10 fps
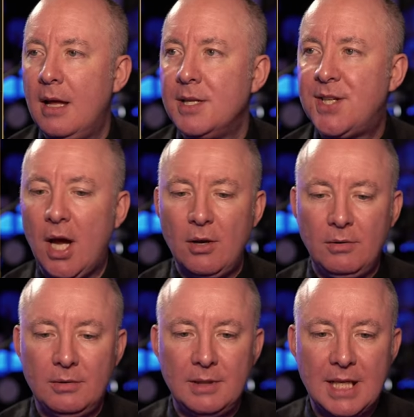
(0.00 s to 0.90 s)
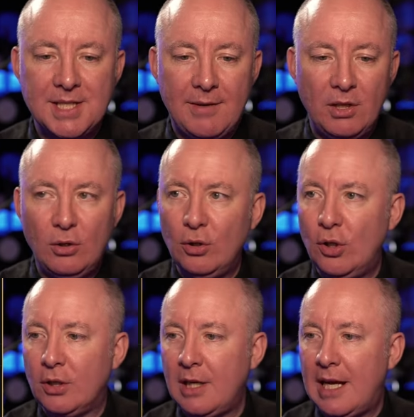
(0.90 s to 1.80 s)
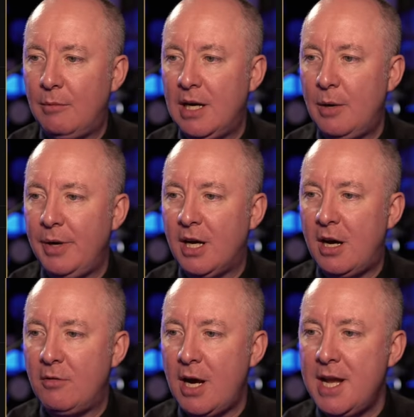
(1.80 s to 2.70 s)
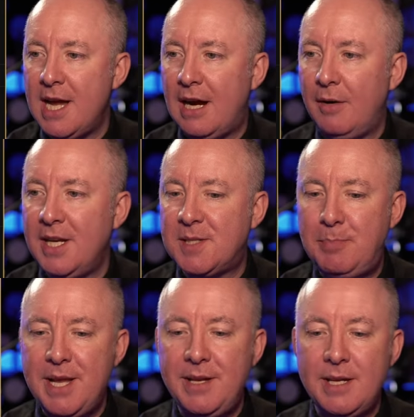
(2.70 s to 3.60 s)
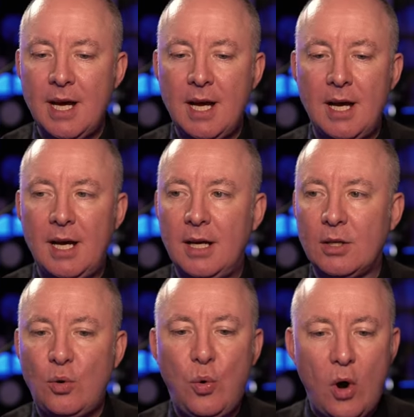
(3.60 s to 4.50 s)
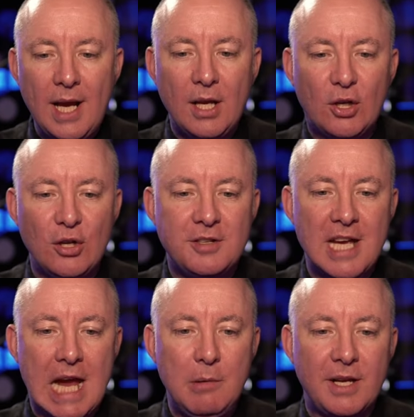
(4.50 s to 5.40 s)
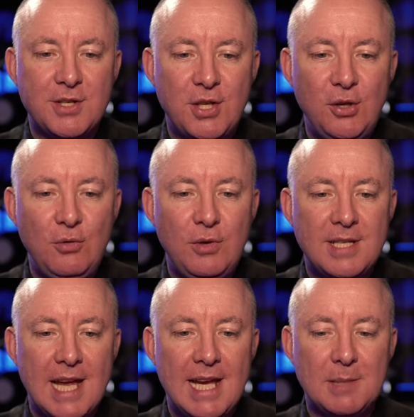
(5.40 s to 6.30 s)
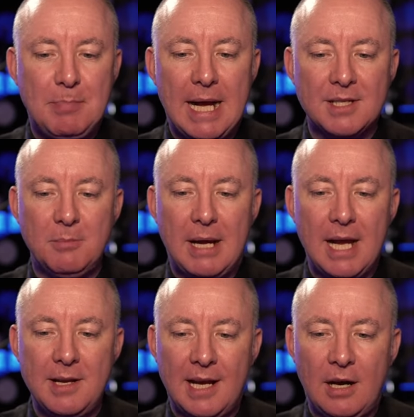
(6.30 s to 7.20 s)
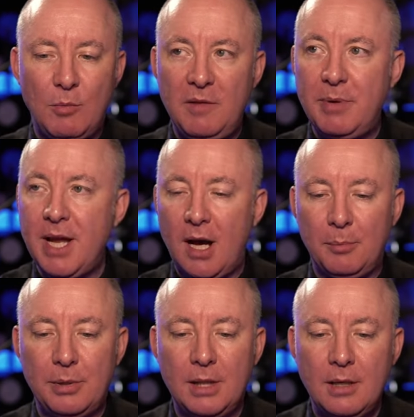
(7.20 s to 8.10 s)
So let's have a little look at where we are right now. It's been uh, quite a good day. We've had two days back to back now. We've been up.